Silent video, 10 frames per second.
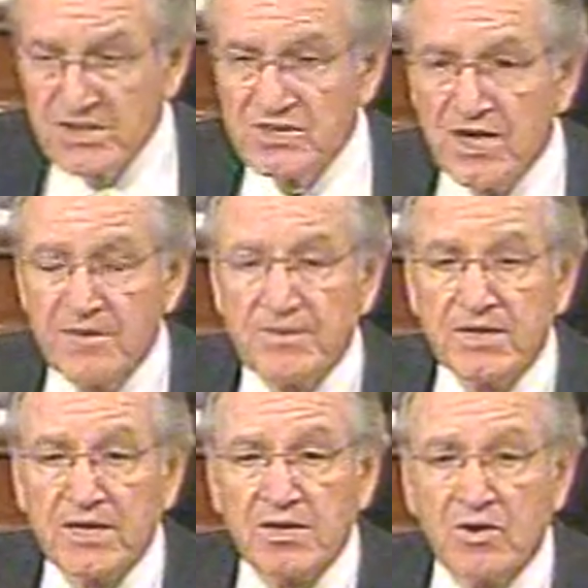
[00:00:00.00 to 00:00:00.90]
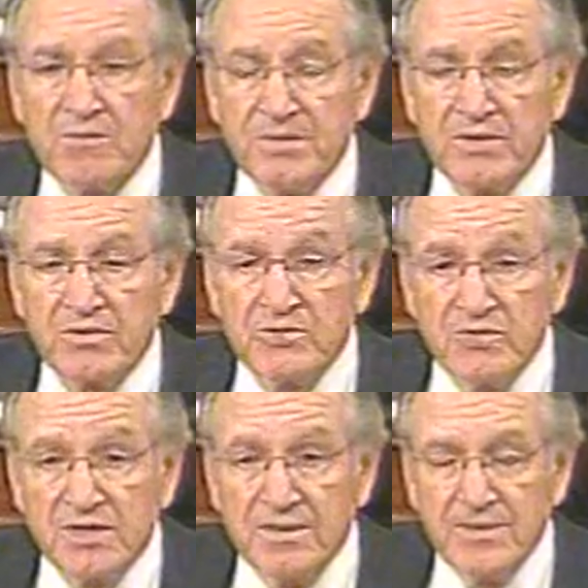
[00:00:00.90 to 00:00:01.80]
job in getting our bill through
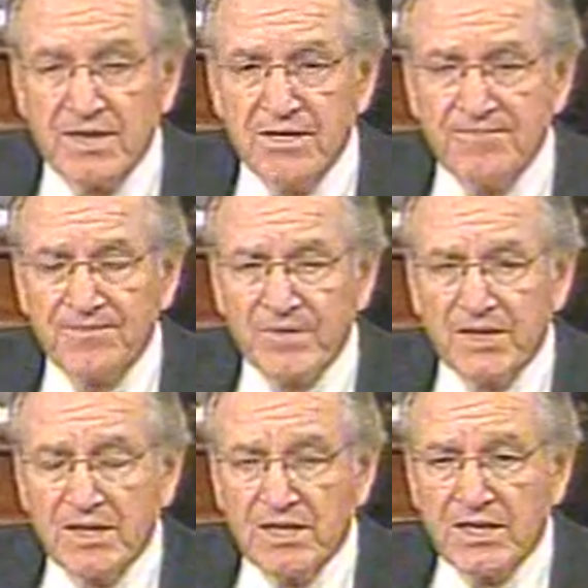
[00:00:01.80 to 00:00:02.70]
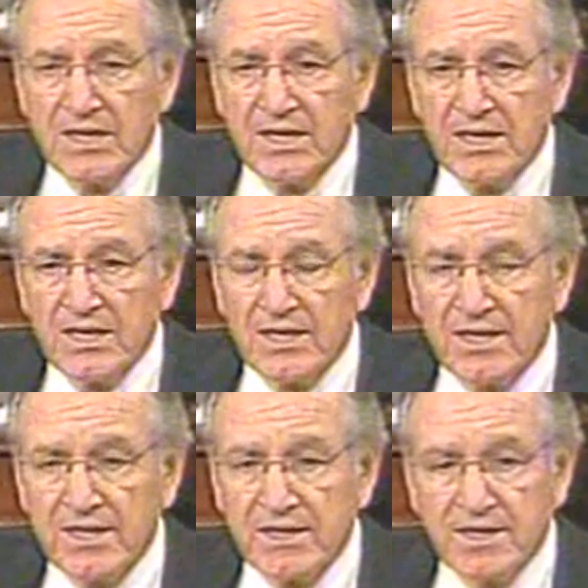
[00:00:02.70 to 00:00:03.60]
the committee
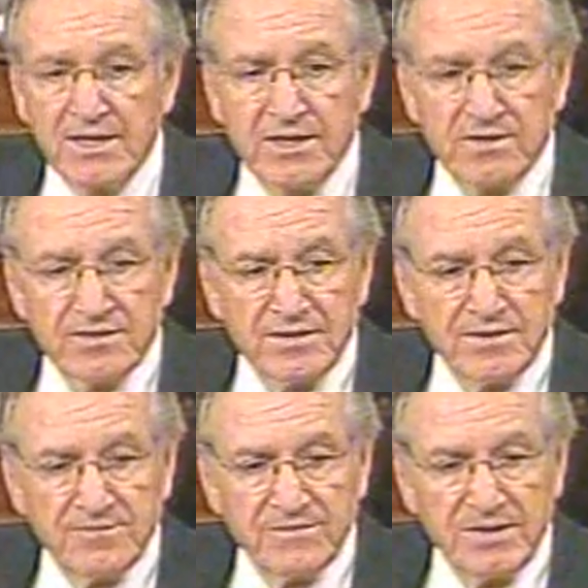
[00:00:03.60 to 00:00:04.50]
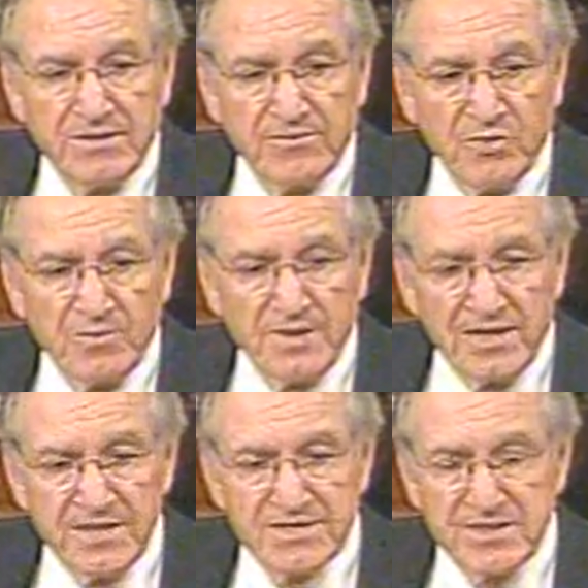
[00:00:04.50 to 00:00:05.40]
and getting it in the form that
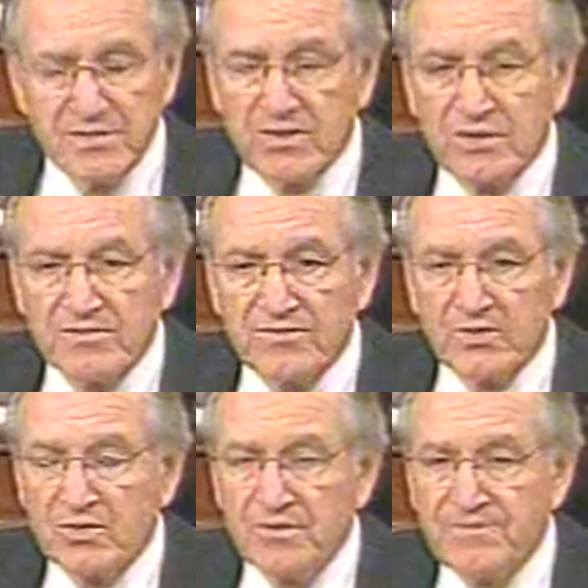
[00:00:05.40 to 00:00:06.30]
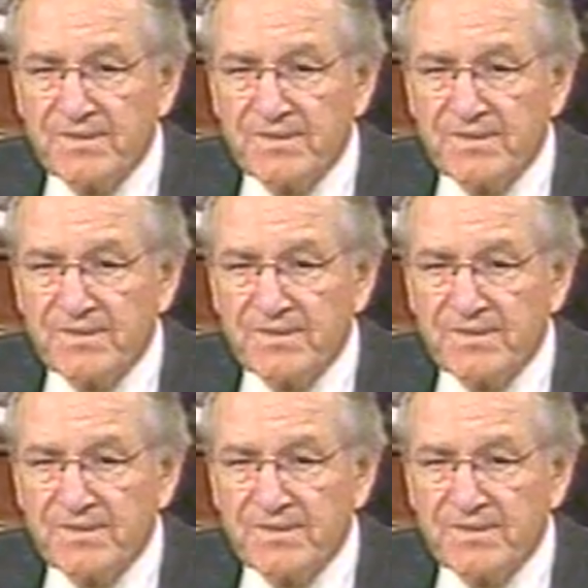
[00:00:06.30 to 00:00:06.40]
it is there and on the floor.